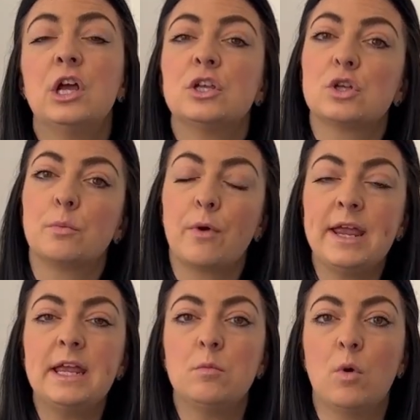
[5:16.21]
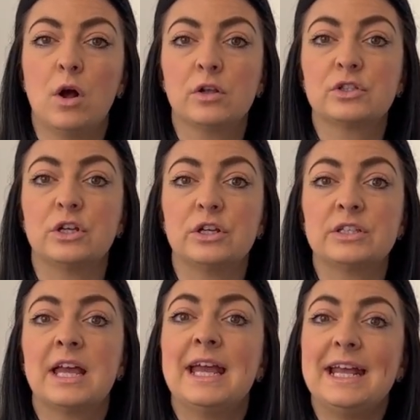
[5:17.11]
So breaking waters
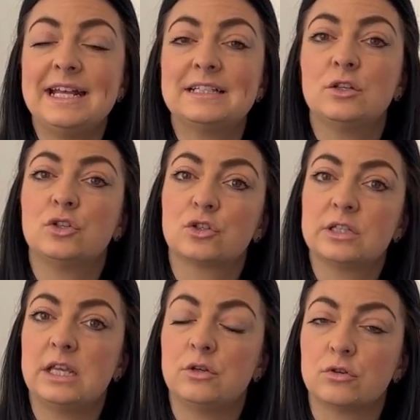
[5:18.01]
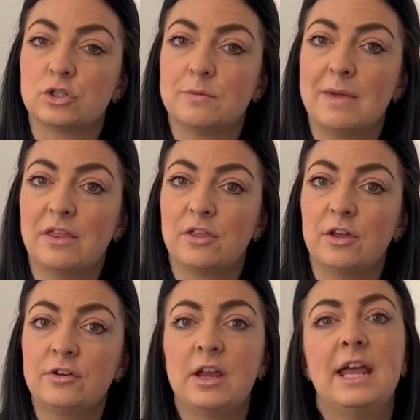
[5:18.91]
isn't just an induction method.